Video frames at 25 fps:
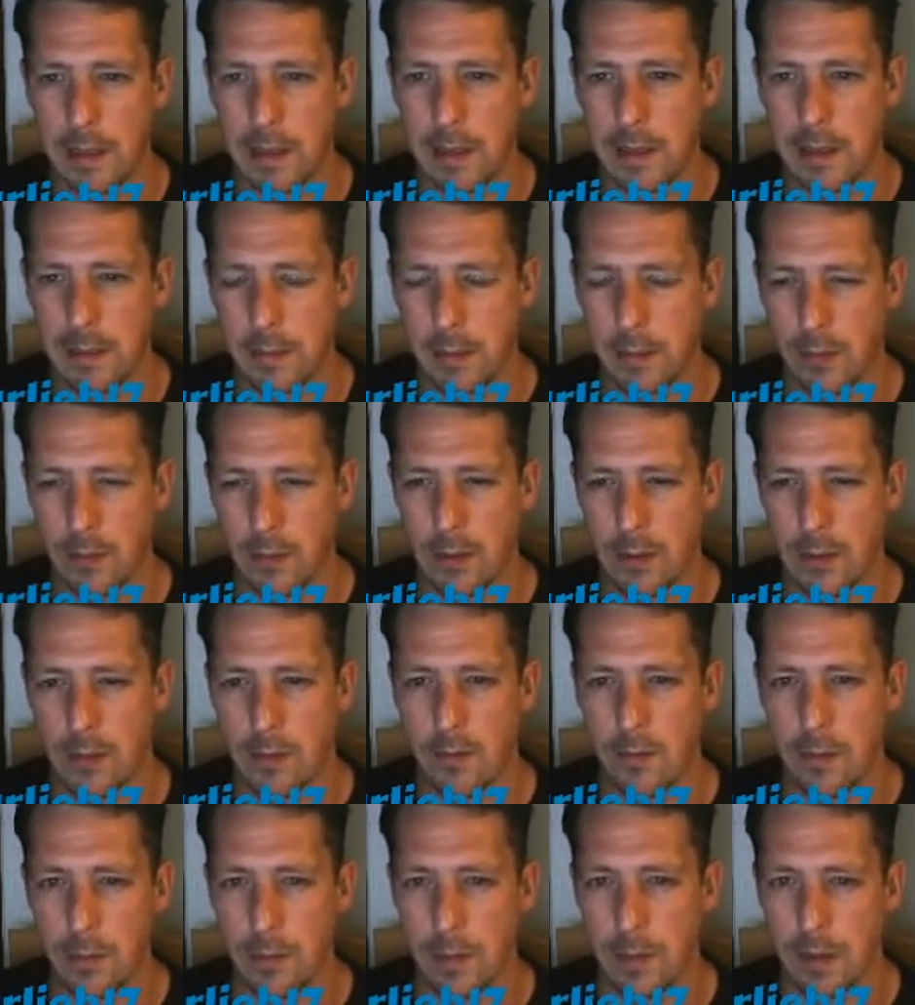to be honest
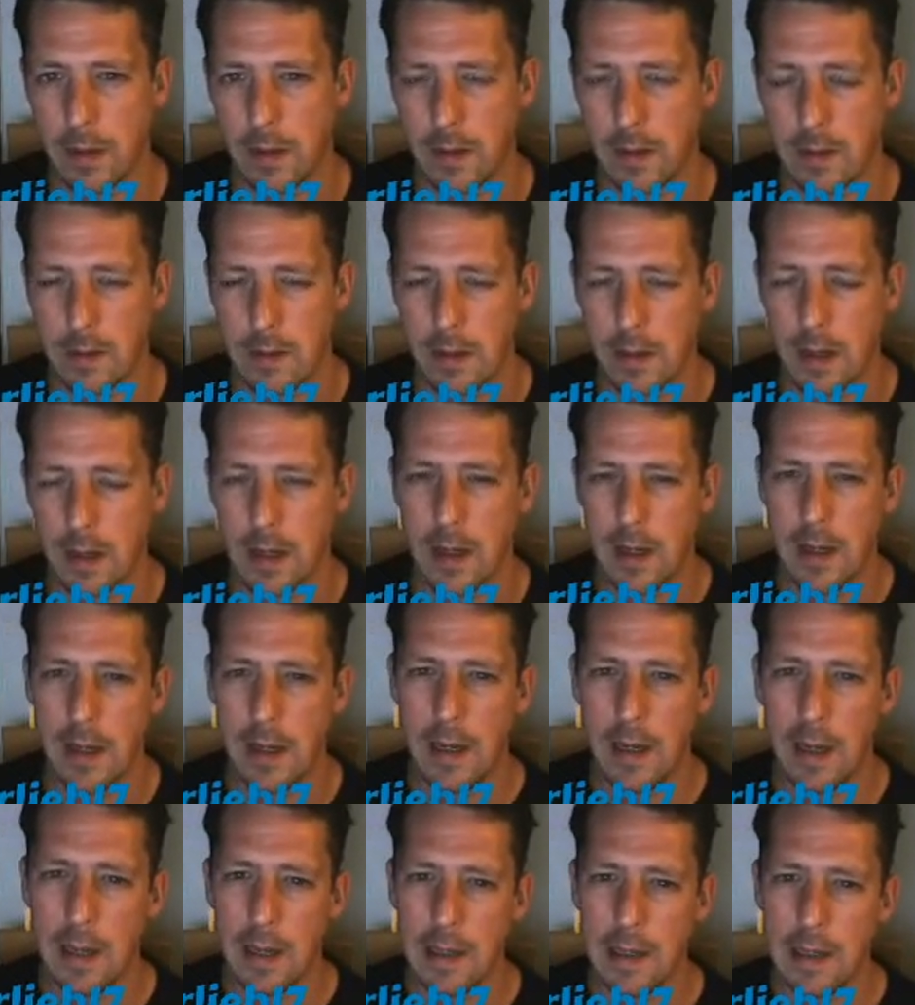with you, because
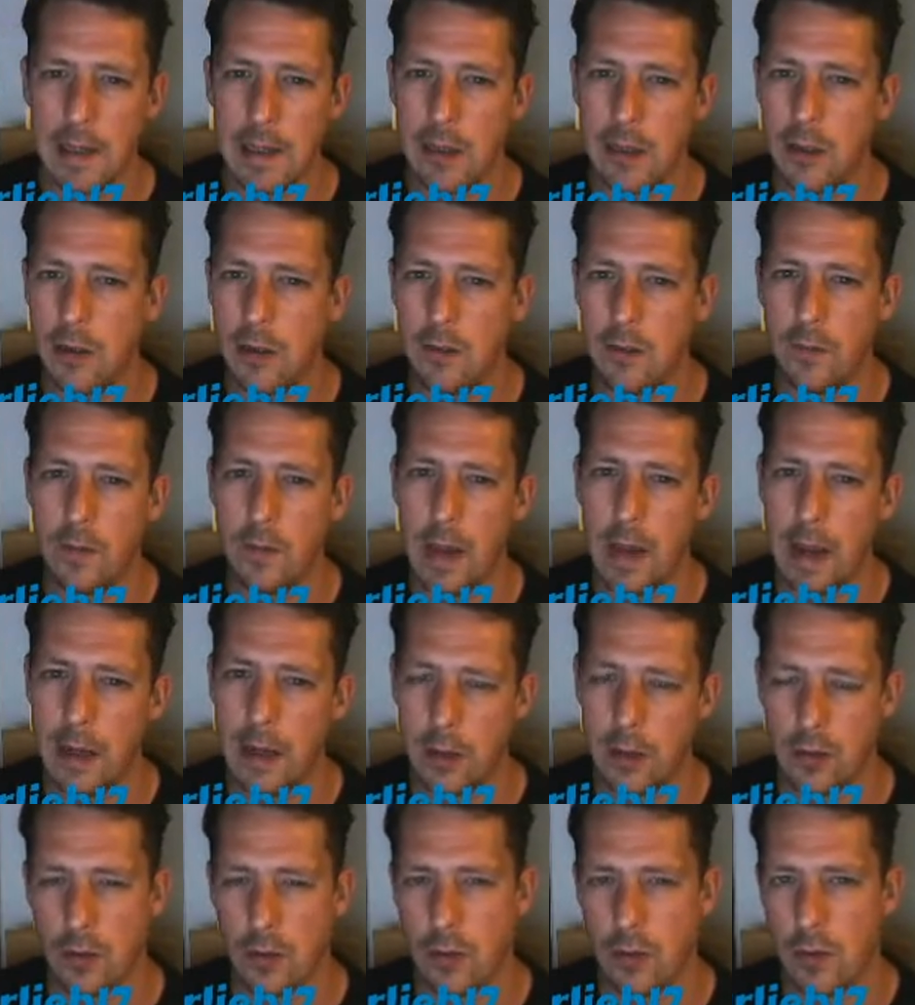unless you've
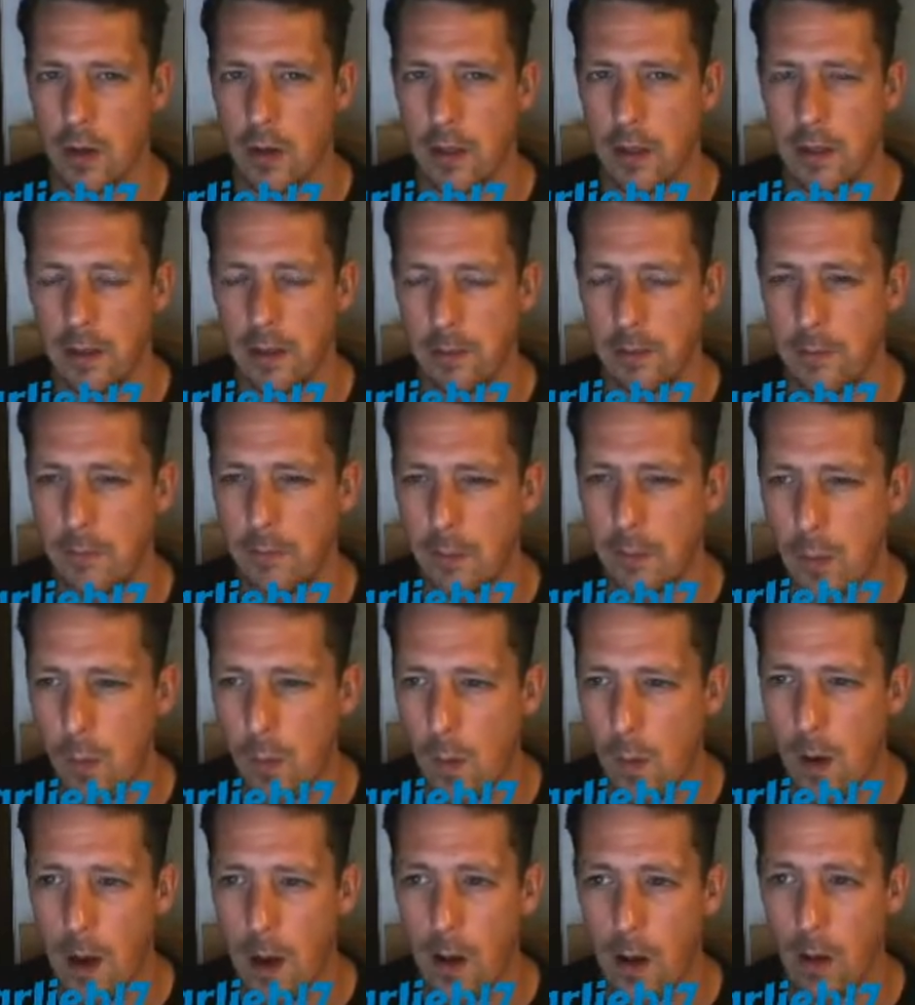extra trained him
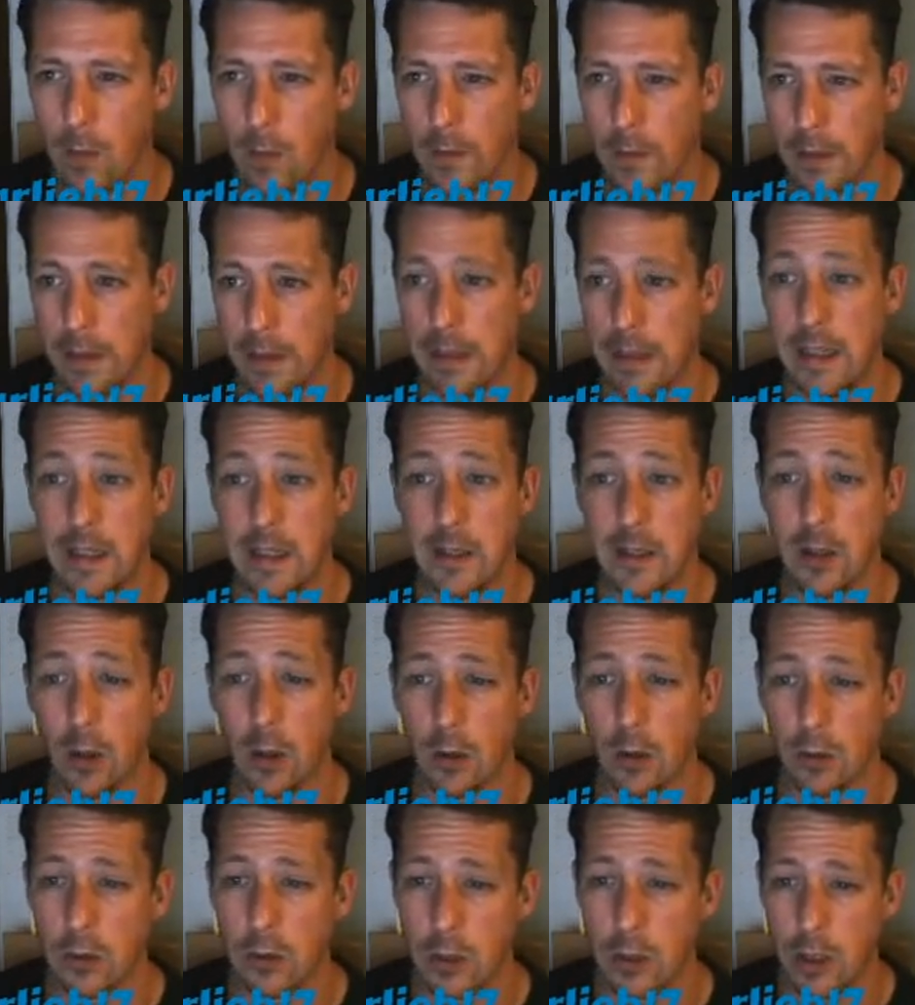quite a lot in his
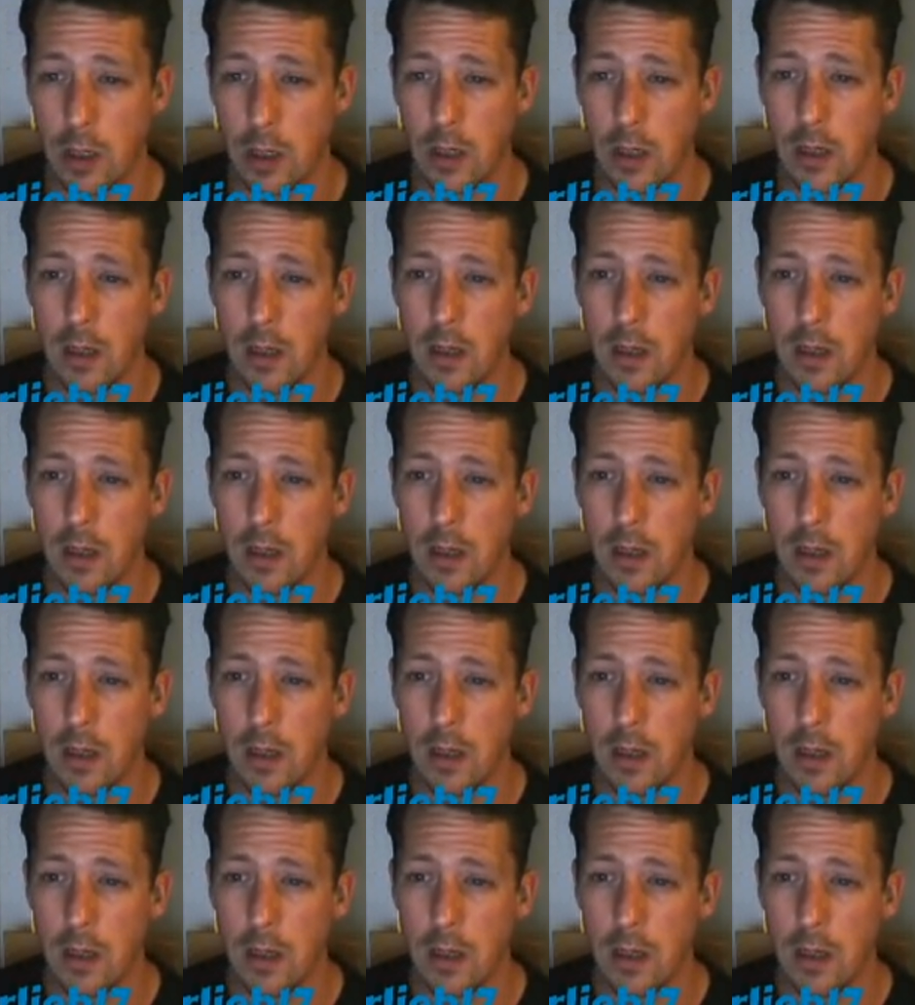dodge,